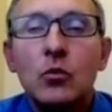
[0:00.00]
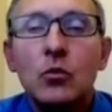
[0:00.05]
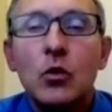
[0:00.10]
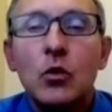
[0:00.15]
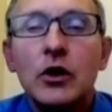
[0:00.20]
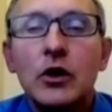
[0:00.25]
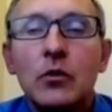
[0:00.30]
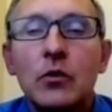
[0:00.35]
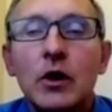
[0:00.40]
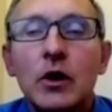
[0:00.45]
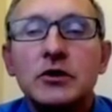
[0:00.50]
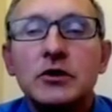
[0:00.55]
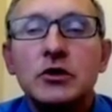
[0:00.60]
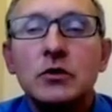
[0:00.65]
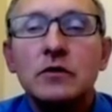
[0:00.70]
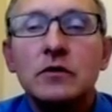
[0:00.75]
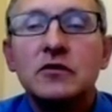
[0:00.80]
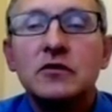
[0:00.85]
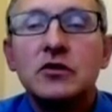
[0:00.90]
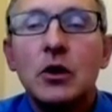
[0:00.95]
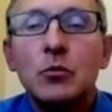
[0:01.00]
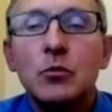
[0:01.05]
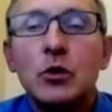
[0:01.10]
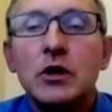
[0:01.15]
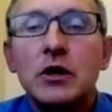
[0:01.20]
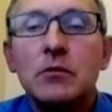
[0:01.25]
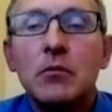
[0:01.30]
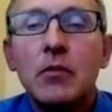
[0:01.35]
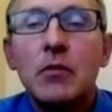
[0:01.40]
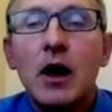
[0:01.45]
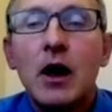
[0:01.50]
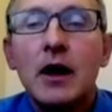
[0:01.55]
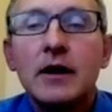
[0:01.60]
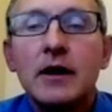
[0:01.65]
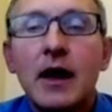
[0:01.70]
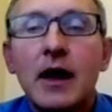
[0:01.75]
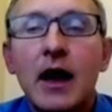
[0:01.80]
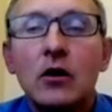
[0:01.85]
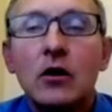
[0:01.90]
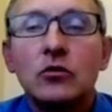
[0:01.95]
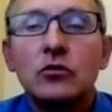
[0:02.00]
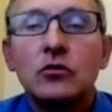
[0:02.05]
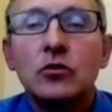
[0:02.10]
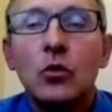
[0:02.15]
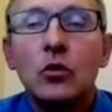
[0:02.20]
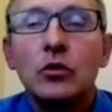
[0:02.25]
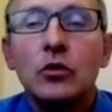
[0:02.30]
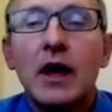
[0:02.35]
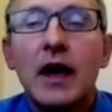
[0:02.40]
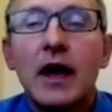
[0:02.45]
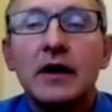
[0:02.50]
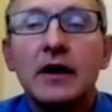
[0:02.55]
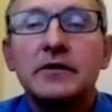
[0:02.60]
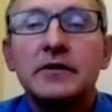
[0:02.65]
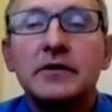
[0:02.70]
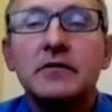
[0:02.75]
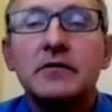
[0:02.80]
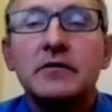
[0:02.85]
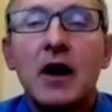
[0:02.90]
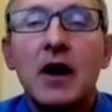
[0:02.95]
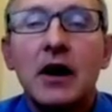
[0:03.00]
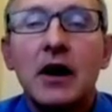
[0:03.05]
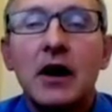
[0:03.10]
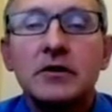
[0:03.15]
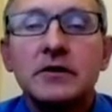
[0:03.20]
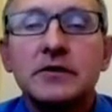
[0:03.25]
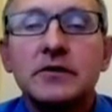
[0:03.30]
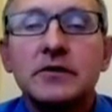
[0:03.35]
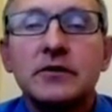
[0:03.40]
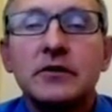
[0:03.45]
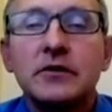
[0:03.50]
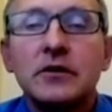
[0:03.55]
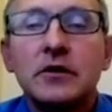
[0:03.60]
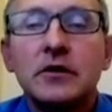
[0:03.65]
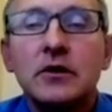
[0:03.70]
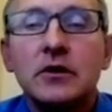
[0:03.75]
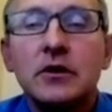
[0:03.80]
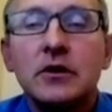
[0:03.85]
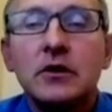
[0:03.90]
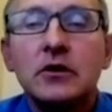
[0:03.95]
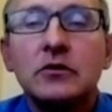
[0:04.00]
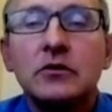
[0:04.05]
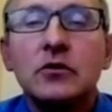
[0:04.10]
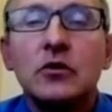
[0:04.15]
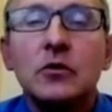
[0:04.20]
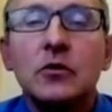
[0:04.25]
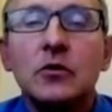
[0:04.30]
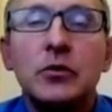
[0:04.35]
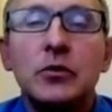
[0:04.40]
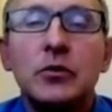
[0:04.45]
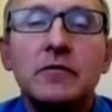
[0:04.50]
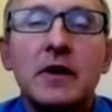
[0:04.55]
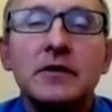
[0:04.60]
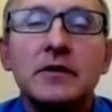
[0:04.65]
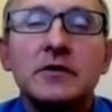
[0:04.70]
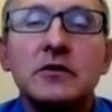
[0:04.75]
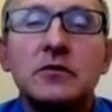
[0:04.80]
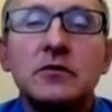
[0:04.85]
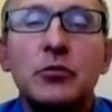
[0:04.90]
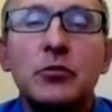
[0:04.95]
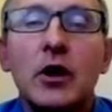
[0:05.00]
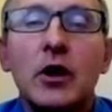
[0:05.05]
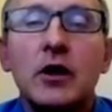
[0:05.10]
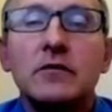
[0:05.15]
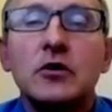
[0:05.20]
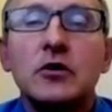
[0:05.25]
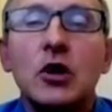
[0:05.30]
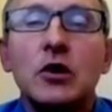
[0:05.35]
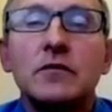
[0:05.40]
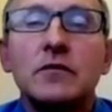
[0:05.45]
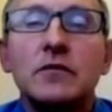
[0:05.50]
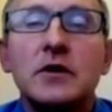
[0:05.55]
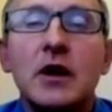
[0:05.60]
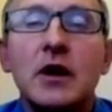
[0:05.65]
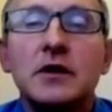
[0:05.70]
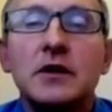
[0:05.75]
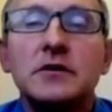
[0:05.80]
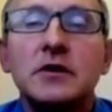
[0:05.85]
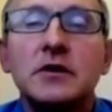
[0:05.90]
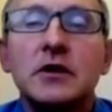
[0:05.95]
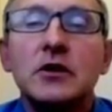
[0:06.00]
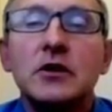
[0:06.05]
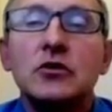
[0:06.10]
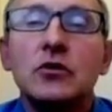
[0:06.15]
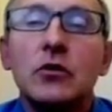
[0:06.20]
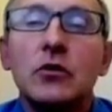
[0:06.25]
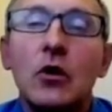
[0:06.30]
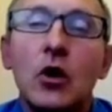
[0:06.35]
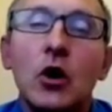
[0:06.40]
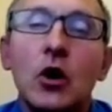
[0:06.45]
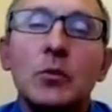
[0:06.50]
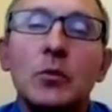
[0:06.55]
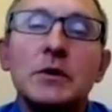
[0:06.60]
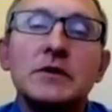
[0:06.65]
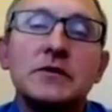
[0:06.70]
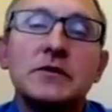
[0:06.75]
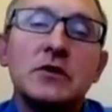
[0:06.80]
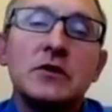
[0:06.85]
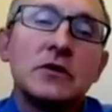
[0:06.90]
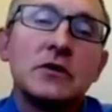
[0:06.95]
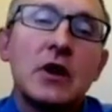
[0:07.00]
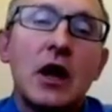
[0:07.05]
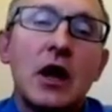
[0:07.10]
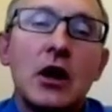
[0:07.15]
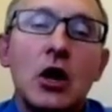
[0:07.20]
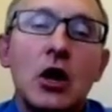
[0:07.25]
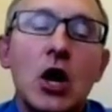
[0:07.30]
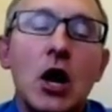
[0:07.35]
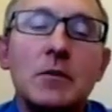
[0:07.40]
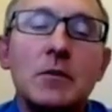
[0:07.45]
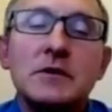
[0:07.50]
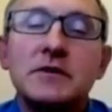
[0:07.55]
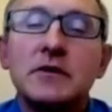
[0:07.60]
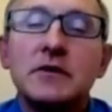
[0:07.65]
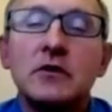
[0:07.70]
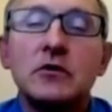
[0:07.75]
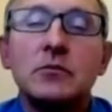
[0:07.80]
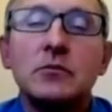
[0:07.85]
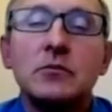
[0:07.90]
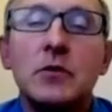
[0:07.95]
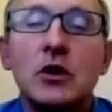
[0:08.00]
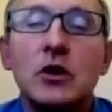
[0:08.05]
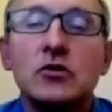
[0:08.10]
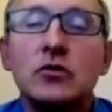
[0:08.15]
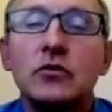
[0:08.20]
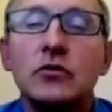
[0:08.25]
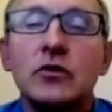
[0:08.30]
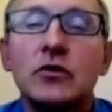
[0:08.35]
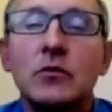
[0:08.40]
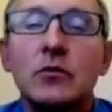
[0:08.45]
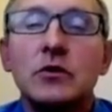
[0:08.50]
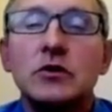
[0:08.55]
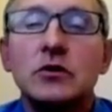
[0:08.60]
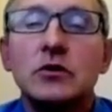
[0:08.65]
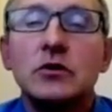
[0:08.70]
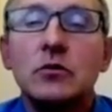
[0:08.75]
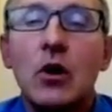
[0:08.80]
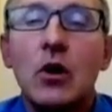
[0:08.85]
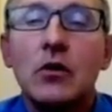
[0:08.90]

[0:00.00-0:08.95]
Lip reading: And what do I do if someone in my household has the virus? So to prevent the spread of COVID-19 in your home is just kind of common sense measures that we do